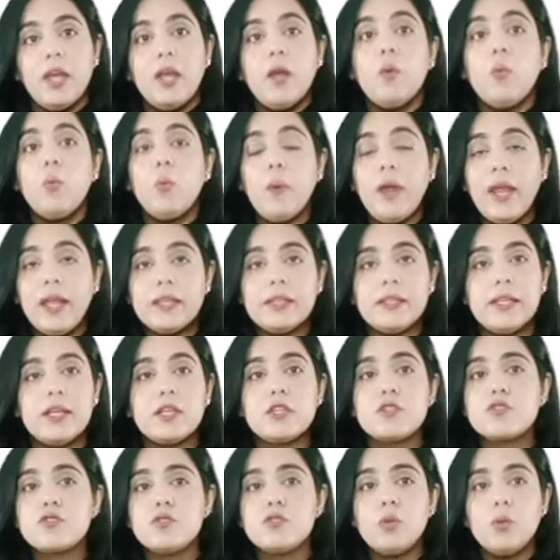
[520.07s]
When there
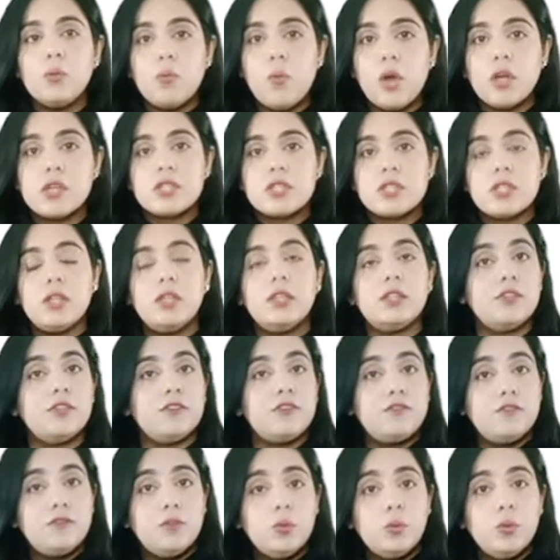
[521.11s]
is no water, the
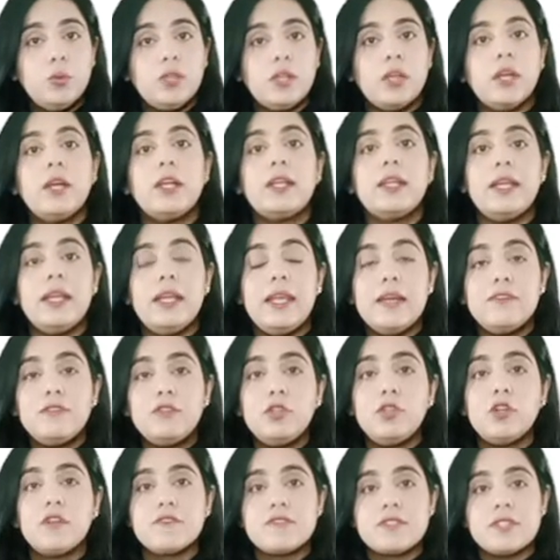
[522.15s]
food, the
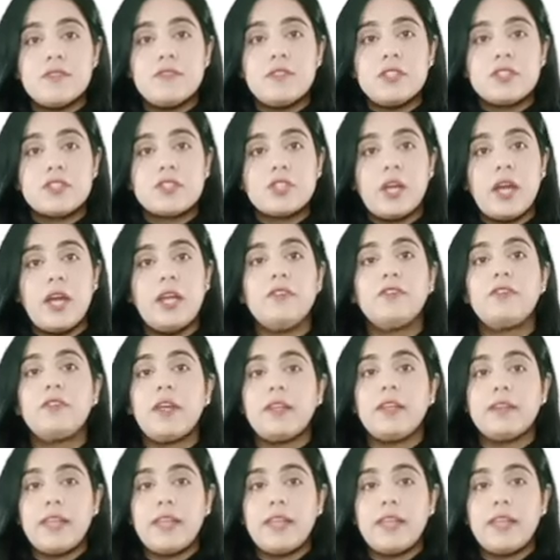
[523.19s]
level of civil strife,